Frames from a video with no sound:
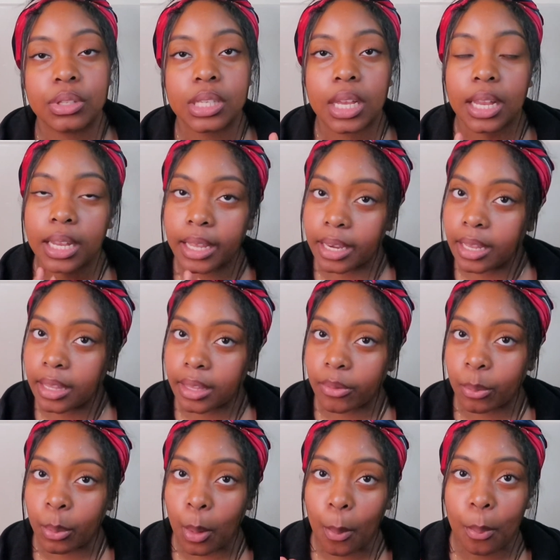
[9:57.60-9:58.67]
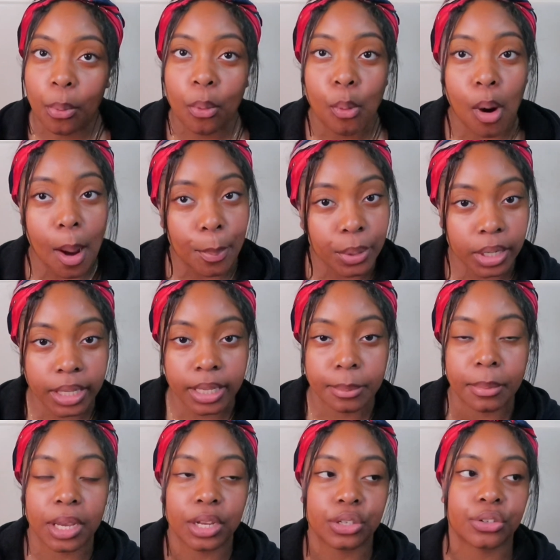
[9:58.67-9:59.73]
cleaning them properly,
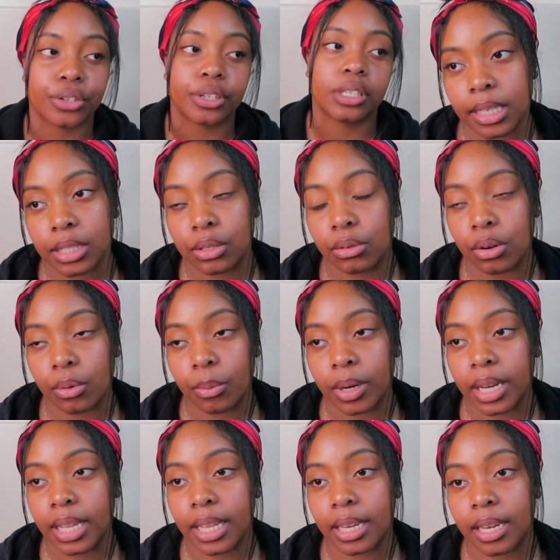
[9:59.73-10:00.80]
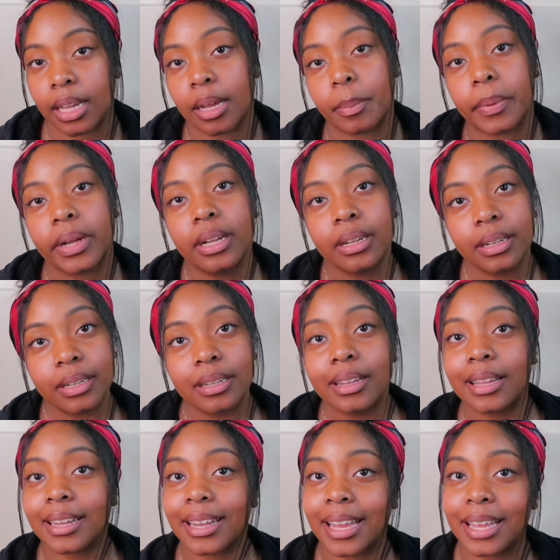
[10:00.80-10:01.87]
making sure, because you don't want to end up
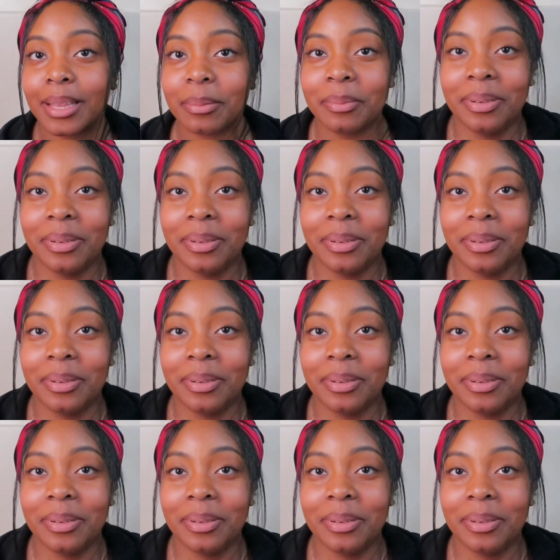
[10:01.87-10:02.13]
like